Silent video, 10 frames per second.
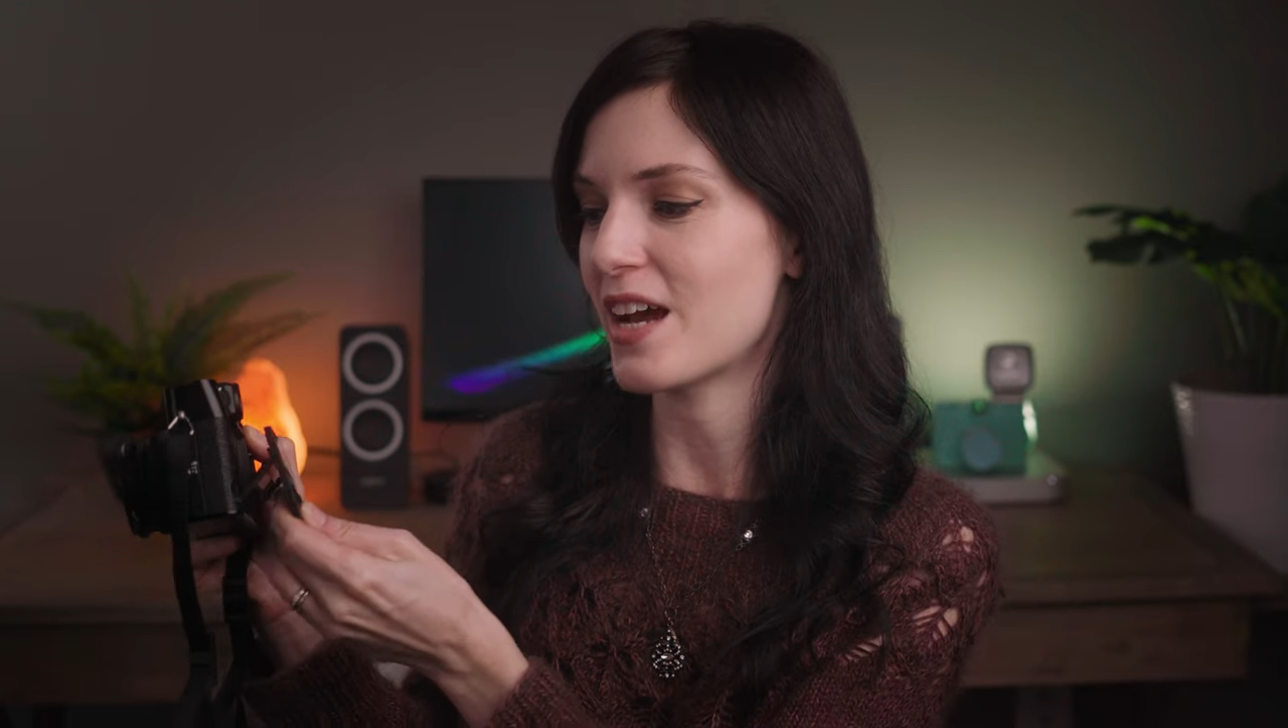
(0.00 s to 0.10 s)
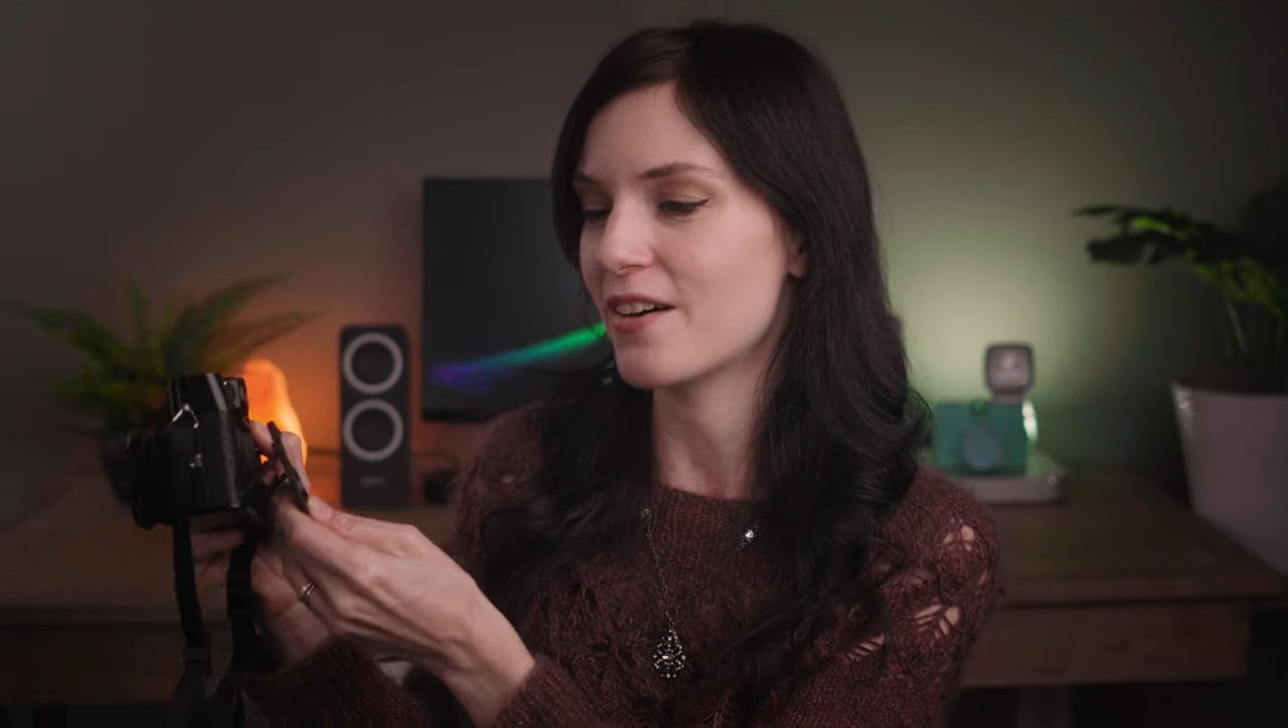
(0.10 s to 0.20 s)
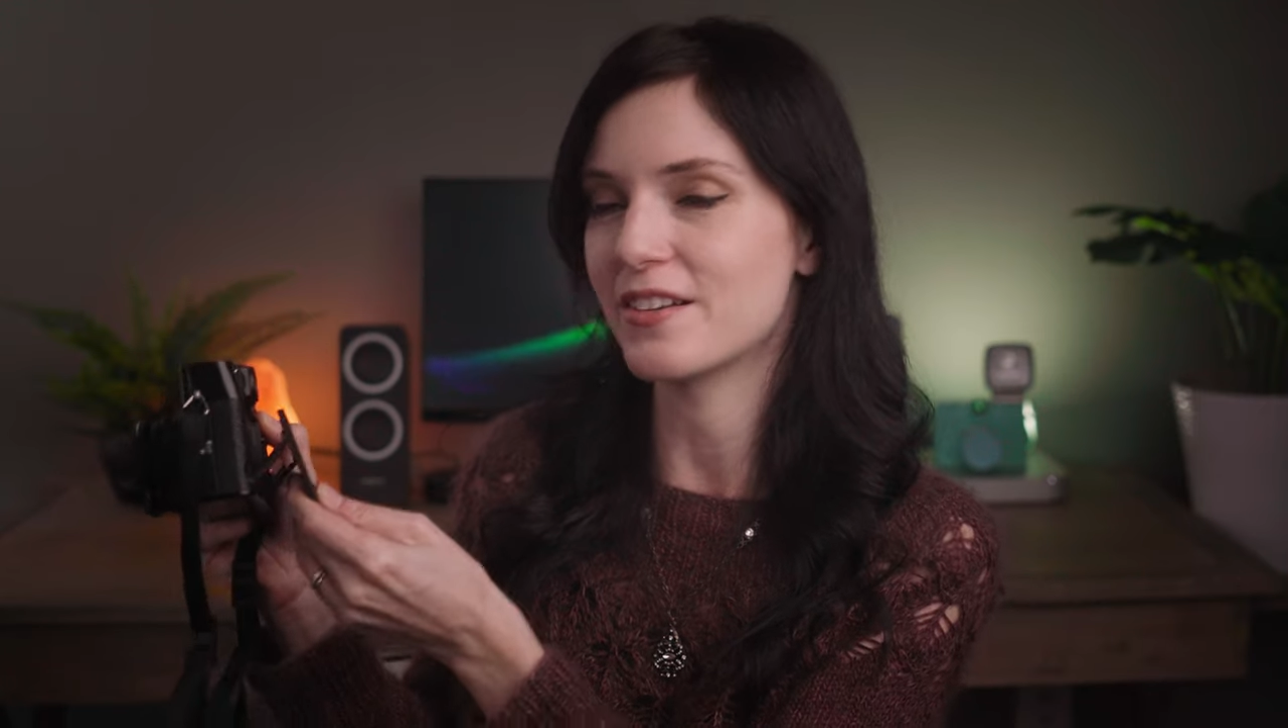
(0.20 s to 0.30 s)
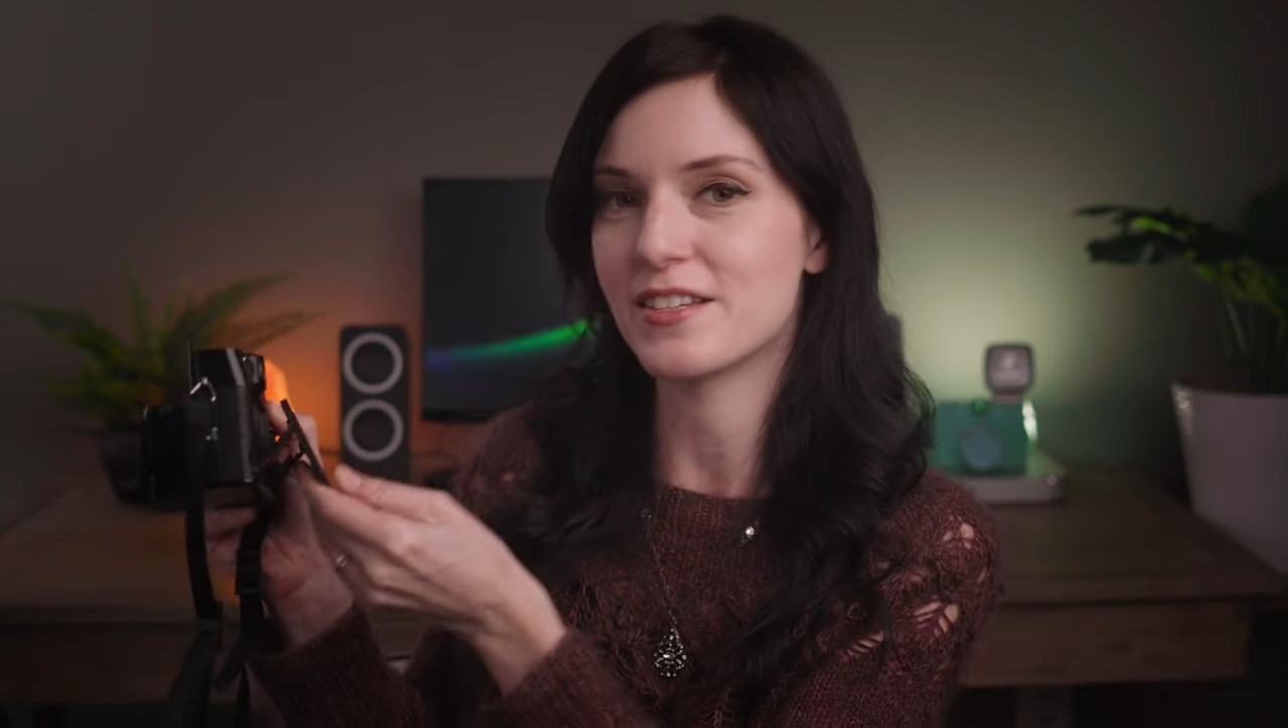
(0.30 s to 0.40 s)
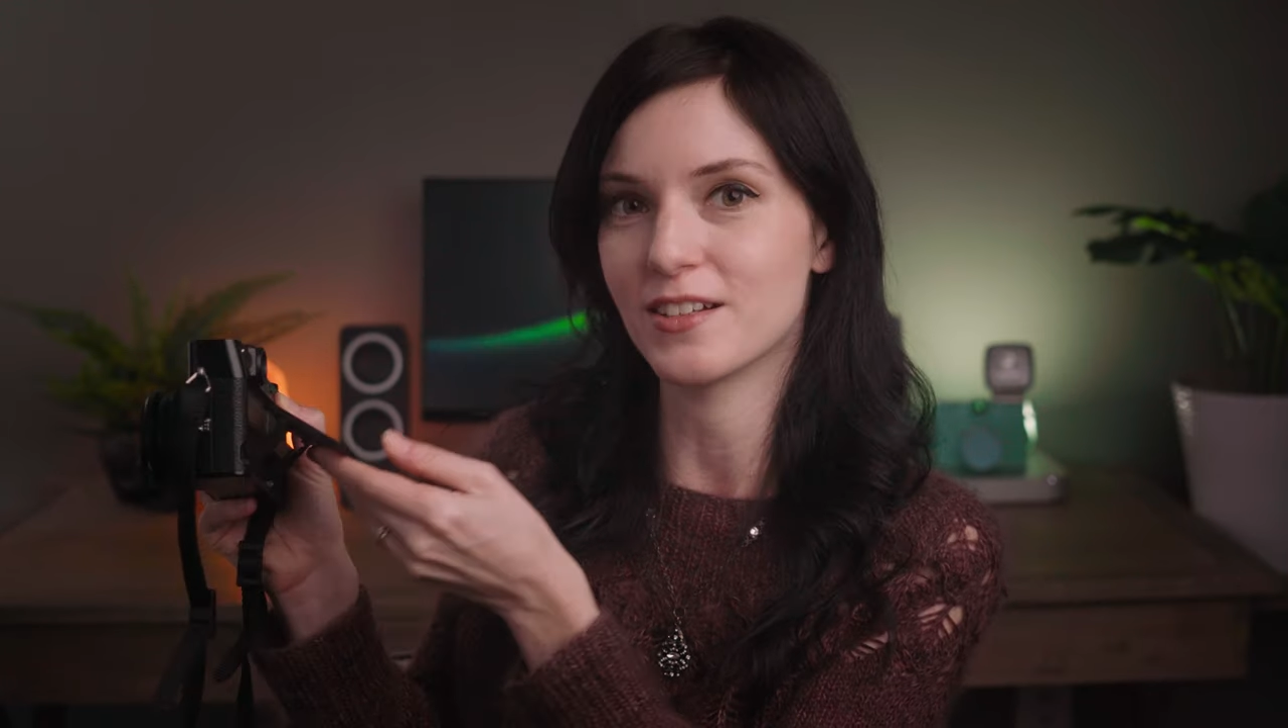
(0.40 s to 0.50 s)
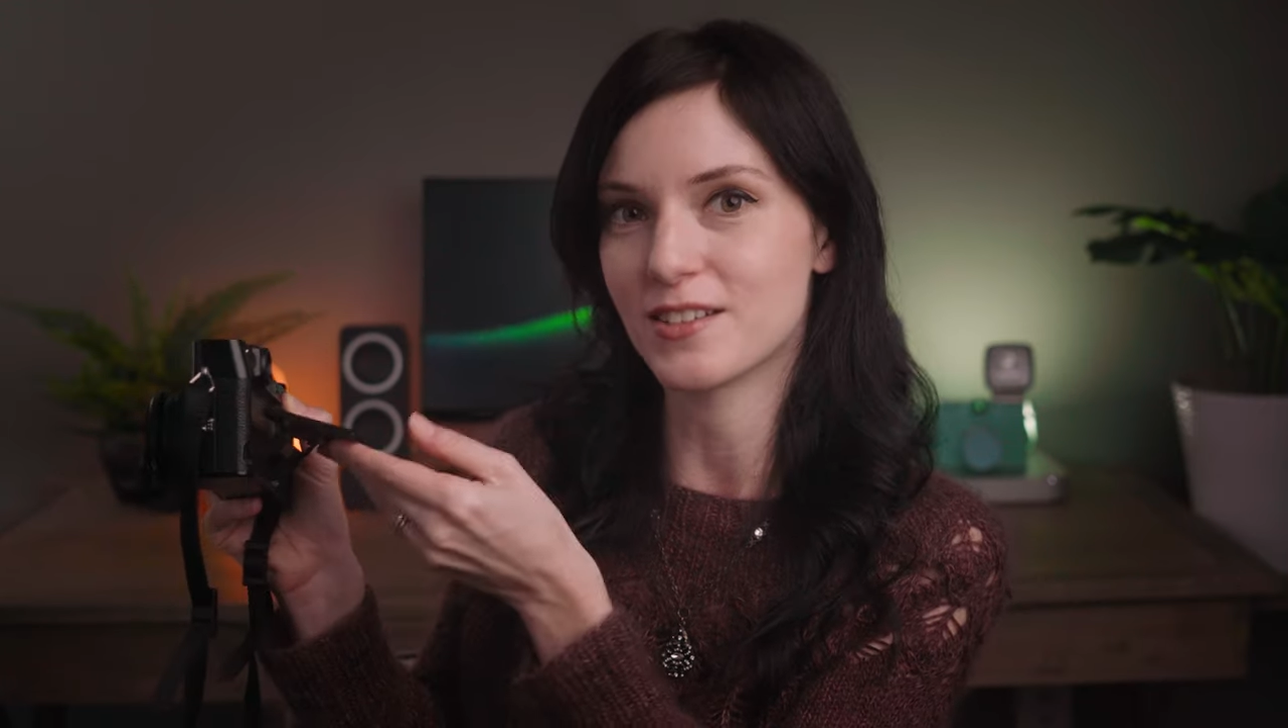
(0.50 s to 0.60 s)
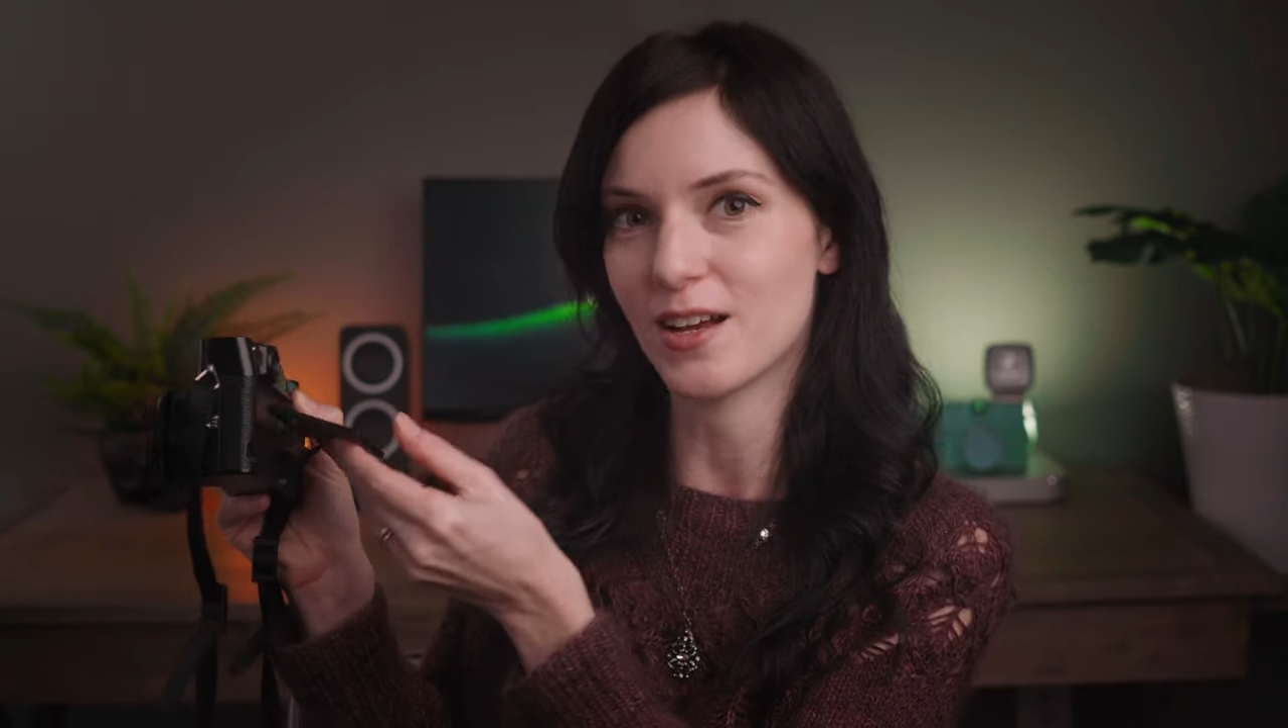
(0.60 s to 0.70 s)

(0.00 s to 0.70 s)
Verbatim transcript: out and tilts